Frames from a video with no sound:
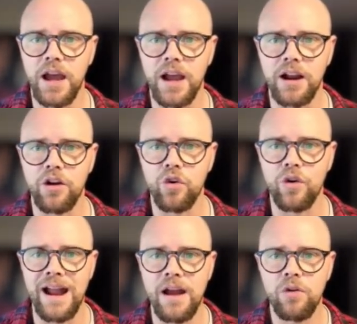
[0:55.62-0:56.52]

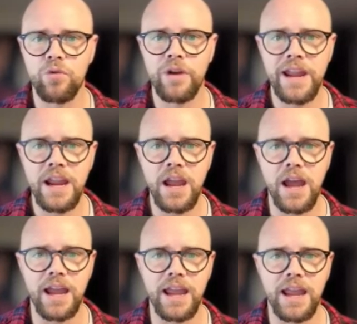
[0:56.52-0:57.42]
Crown ring,
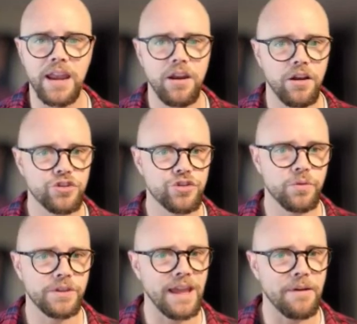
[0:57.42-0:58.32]
again, not sure
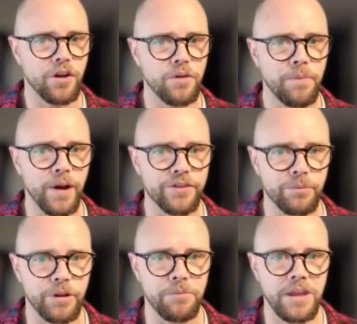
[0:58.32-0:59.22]
what that could
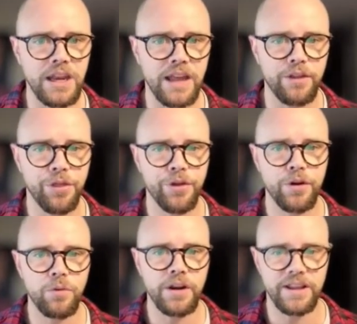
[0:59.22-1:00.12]
possibly mean. And the
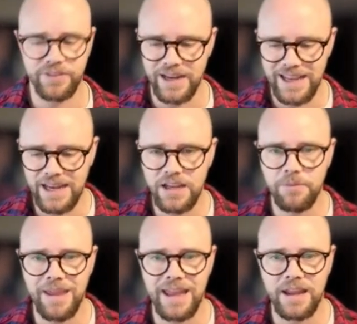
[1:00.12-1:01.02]
third one is an
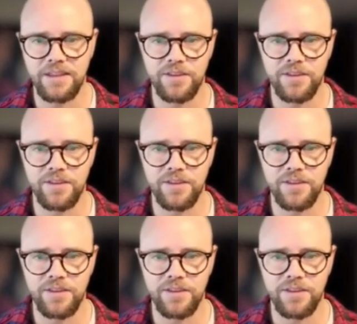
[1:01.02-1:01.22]
idiom, and it's